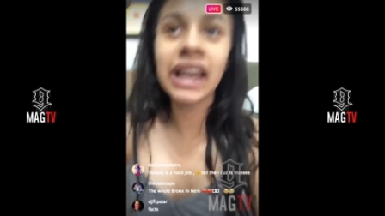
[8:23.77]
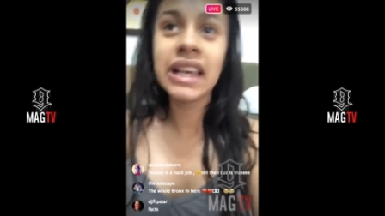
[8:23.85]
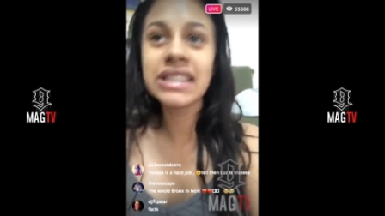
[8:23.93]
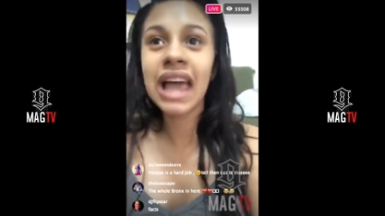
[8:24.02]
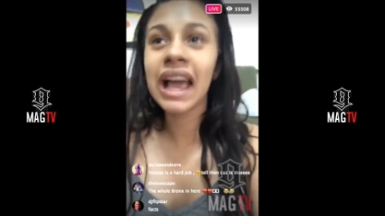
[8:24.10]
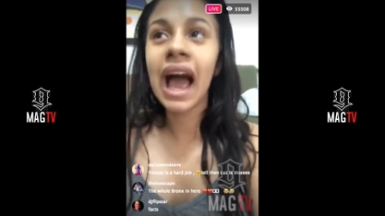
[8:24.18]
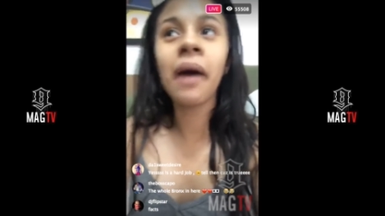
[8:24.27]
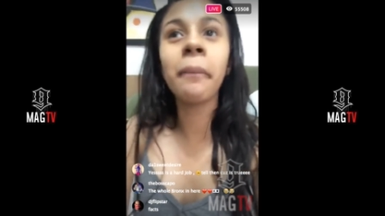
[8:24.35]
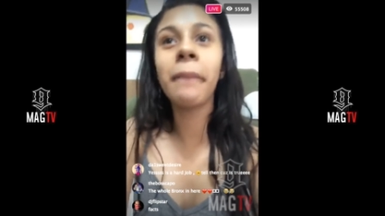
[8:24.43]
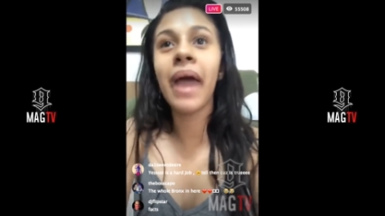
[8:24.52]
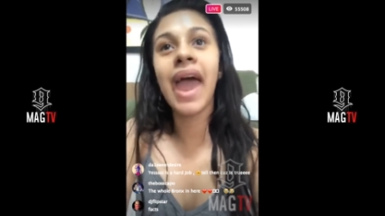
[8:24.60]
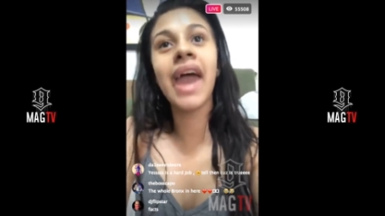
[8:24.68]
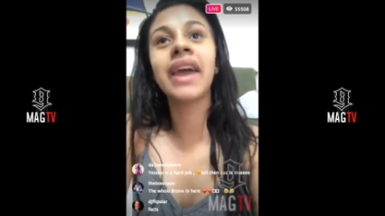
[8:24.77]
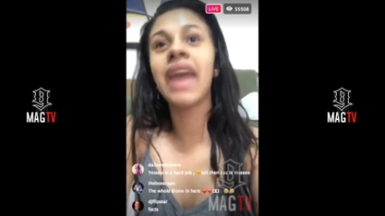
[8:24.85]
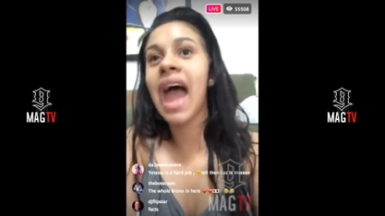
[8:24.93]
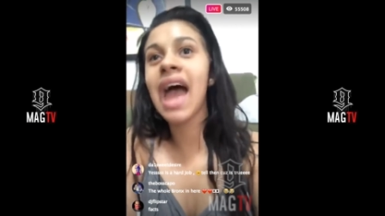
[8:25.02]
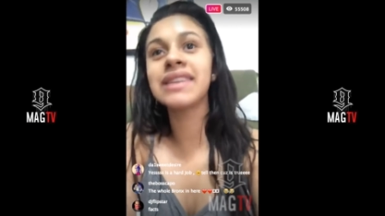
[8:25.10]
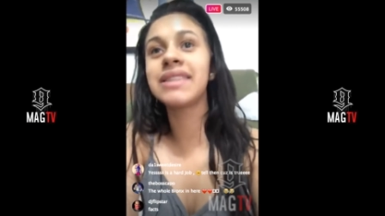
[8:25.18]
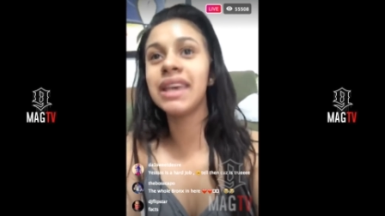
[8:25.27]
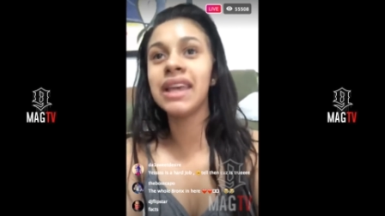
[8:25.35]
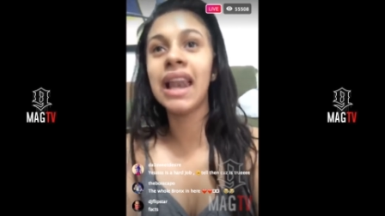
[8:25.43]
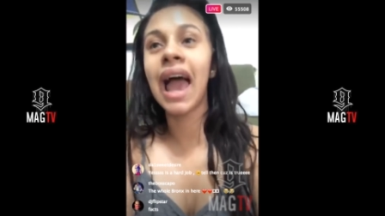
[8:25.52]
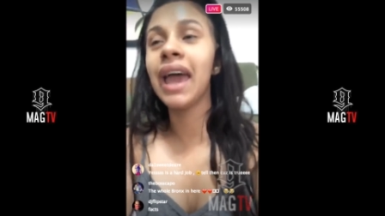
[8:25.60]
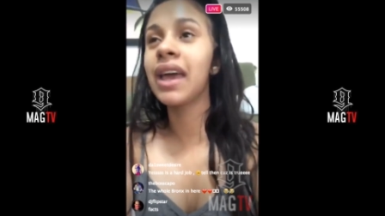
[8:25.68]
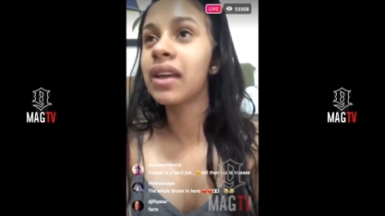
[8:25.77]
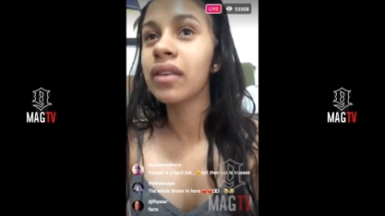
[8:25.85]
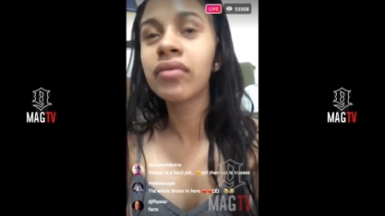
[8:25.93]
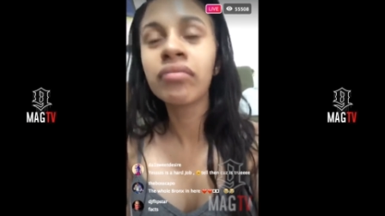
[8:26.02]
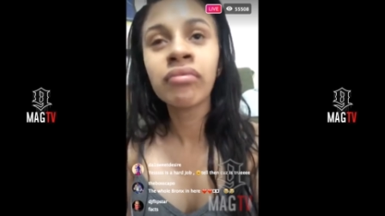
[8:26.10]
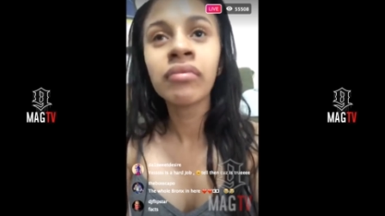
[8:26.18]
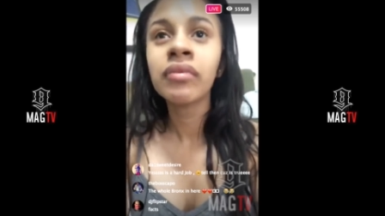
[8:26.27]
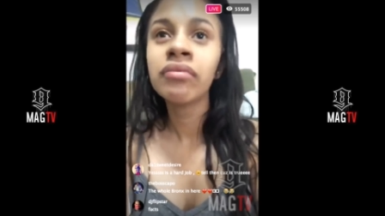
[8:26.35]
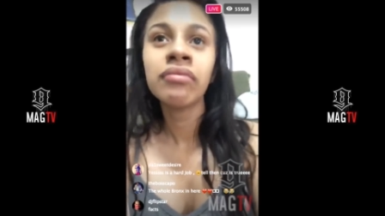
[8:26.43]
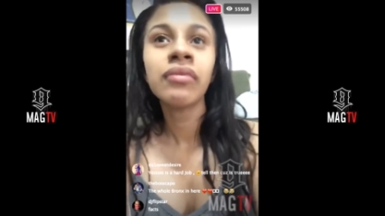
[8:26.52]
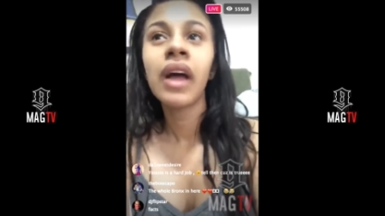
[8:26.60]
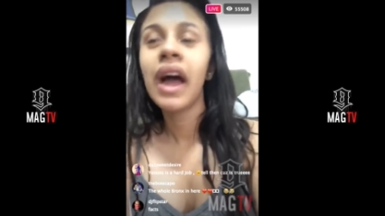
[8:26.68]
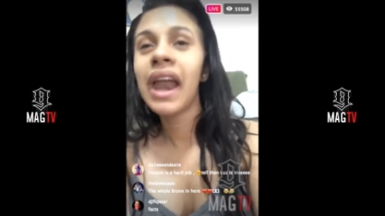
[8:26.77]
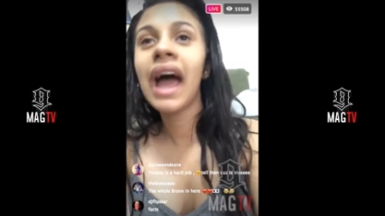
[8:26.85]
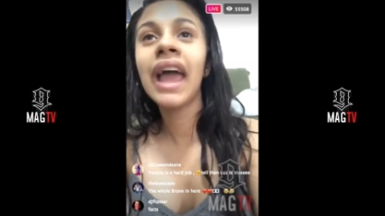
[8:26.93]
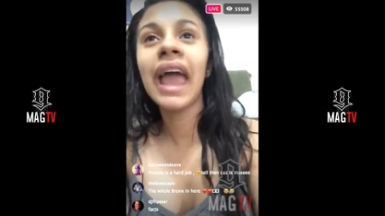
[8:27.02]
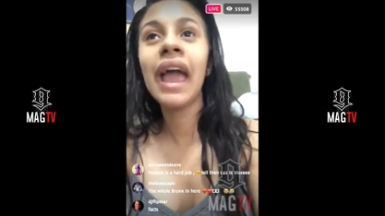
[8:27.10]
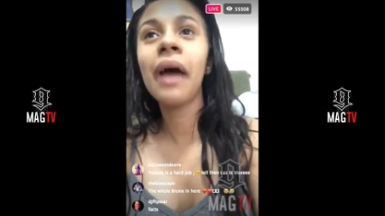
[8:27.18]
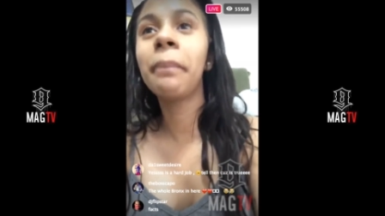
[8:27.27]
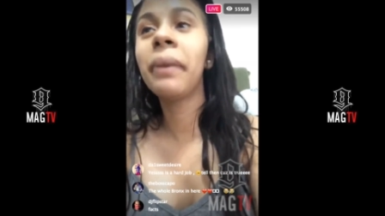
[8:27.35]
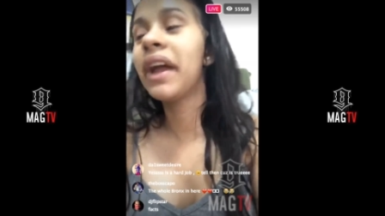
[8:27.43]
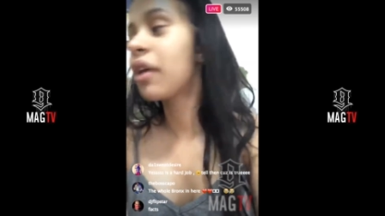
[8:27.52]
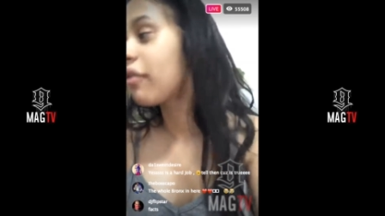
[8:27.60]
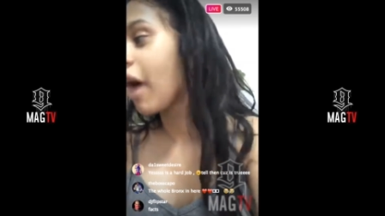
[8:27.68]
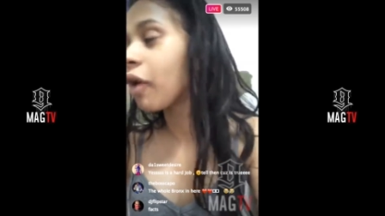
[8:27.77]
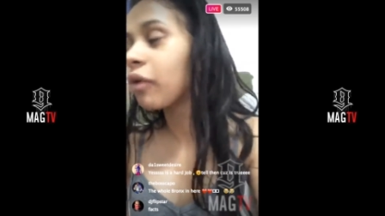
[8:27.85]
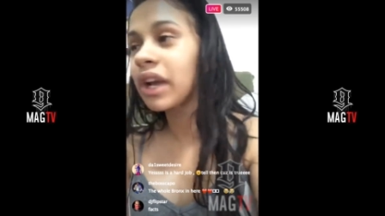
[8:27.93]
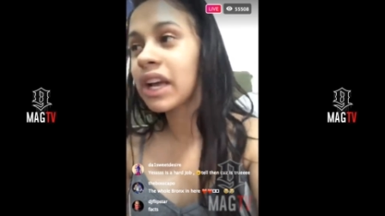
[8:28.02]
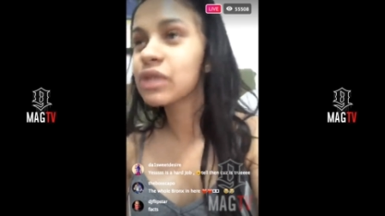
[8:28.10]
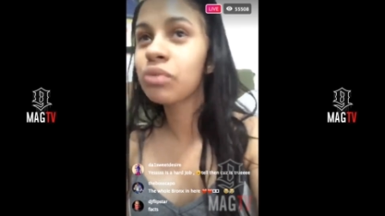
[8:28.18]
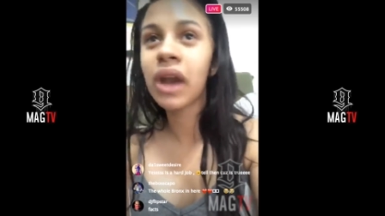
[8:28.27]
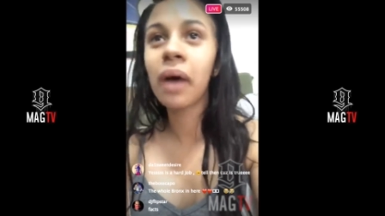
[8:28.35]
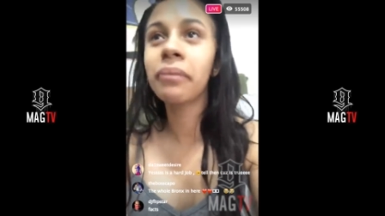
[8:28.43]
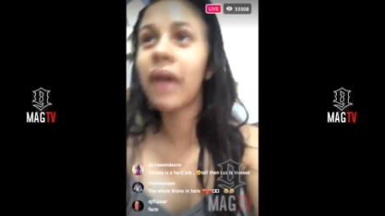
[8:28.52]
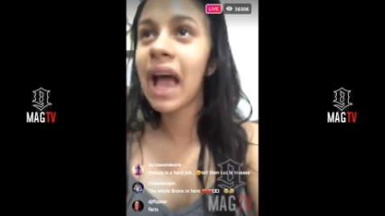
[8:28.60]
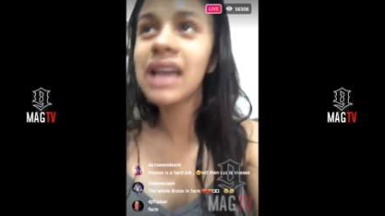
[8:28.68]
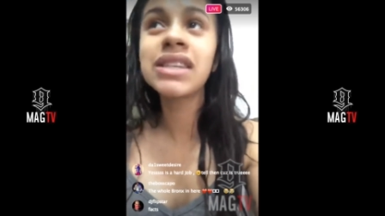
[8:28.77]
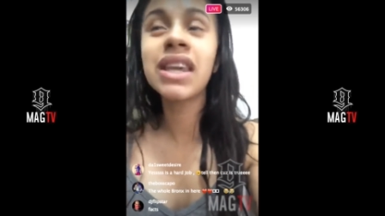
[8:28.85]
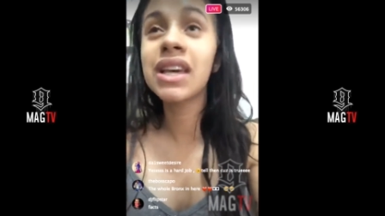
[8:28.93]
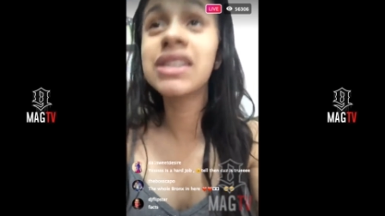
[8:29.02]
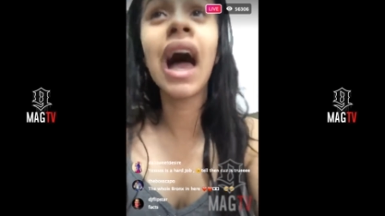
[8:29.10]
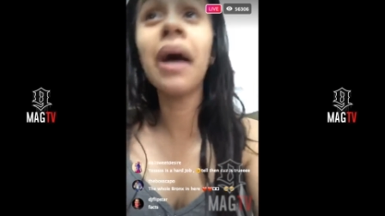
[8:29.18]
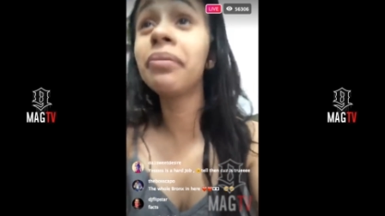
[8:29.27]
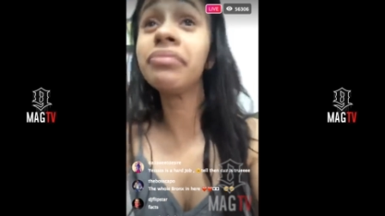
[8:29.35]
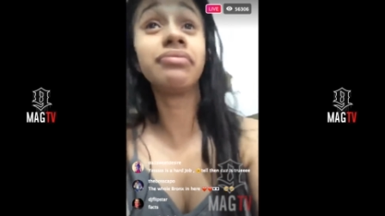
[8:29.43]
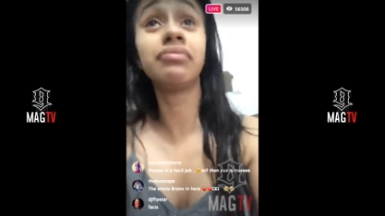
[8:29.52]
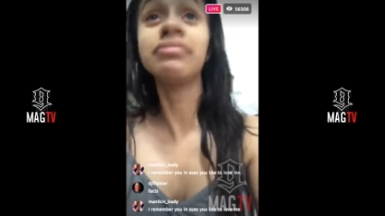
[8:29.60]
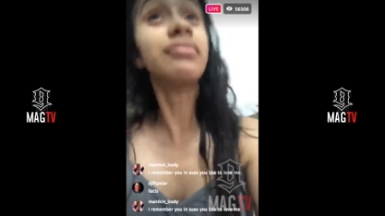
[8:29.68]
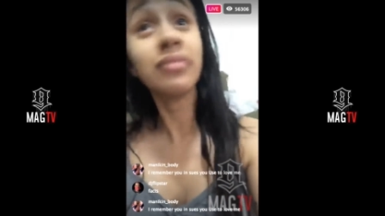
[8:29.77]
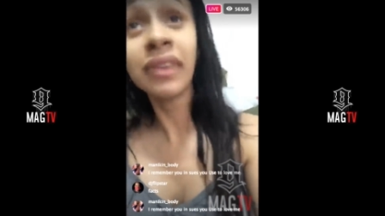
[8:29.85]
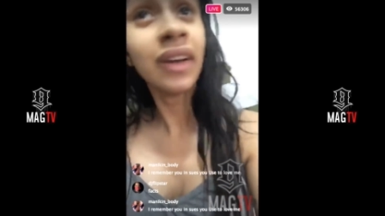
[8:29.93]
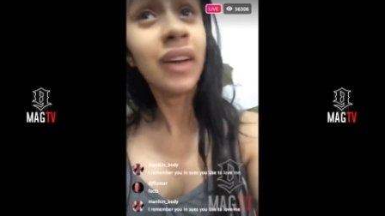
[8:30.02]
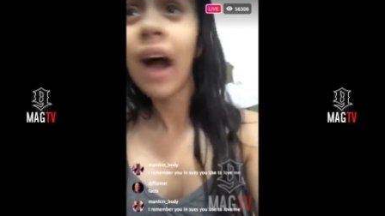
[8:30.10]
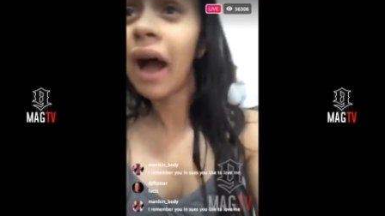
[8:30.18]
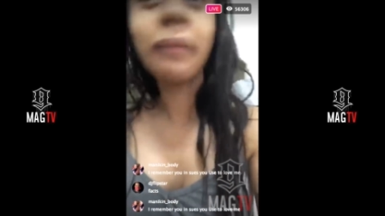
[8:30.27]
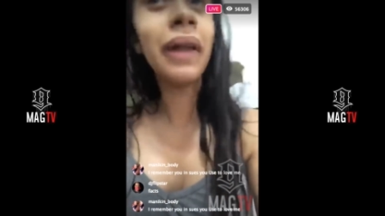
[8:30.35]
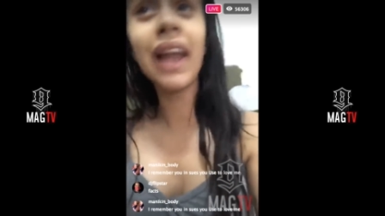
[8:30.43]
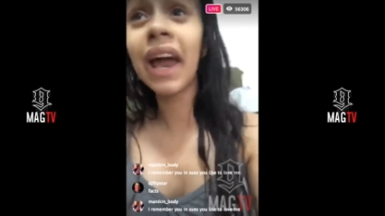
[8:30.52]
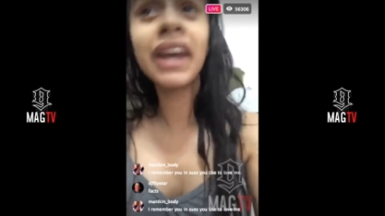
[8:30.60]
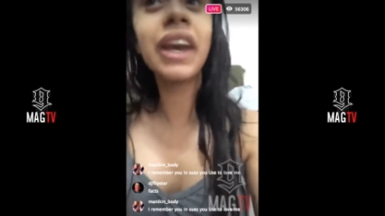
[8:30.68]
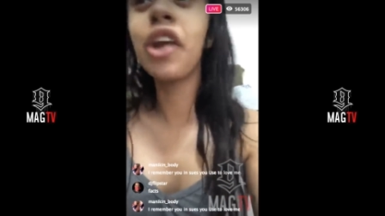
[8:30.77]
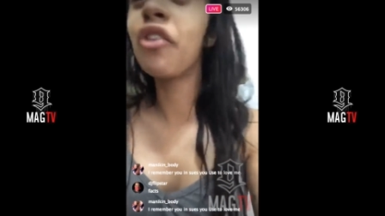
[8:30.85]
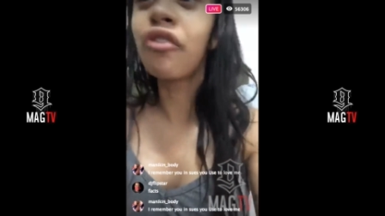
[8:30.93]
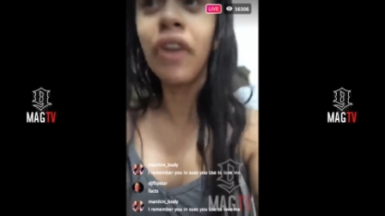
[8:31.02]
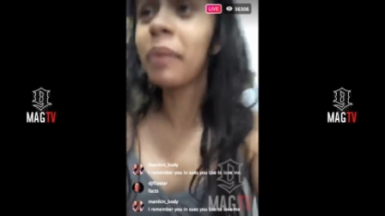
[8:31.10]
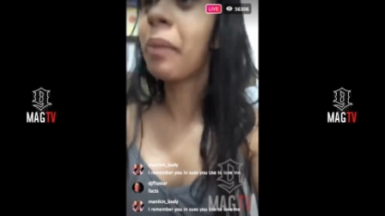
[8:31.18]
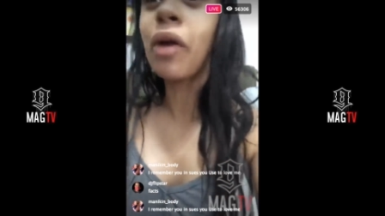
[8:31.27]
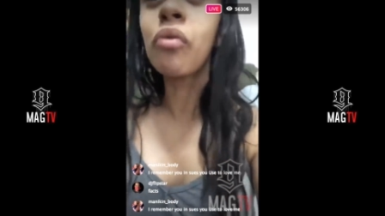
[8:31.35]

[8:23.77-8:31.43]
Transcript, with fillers: And it's like I'm mad gassy, like and I hate being around it and I'm gassy because I I be letting it rip.